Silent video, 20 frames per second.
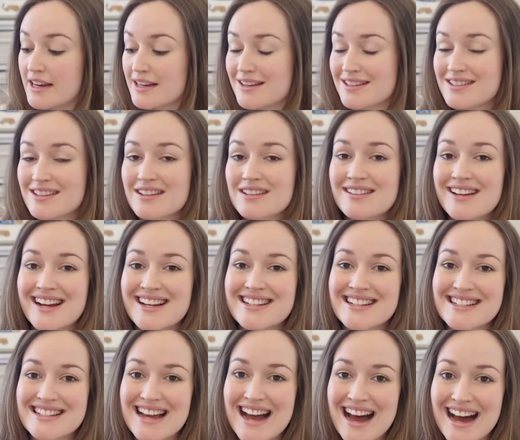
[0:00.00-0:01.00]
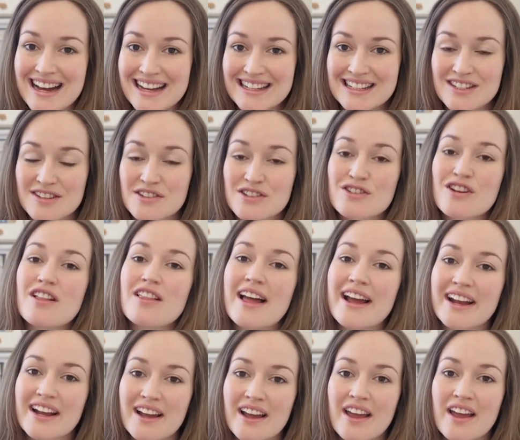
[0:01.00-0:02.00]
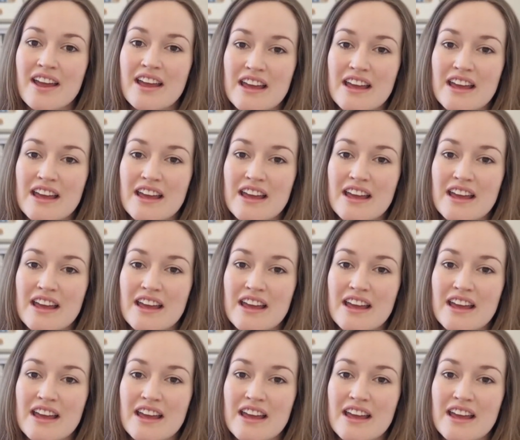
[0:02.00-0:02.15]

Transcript: and it doesn't collect a ton, so it's not like